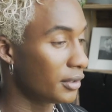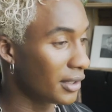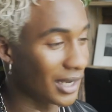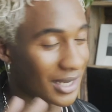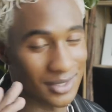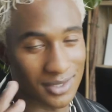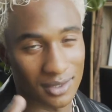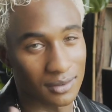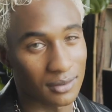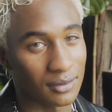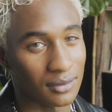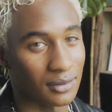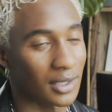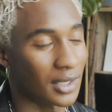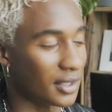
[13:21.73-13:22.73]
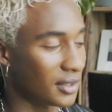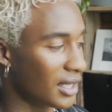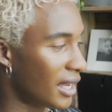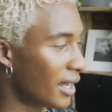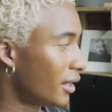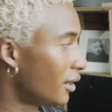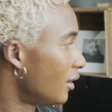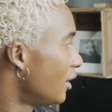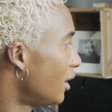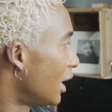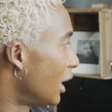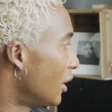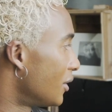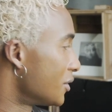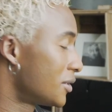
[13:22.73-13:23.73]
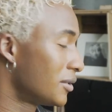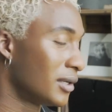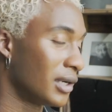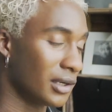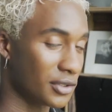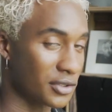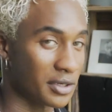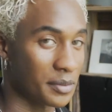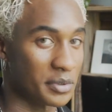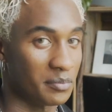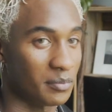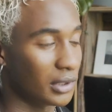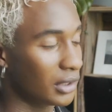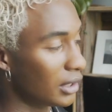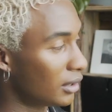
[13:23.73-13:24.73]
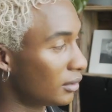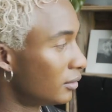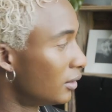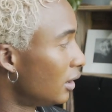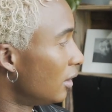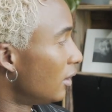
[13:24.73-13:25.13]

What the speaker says: You guys can look at that, and also in the description below.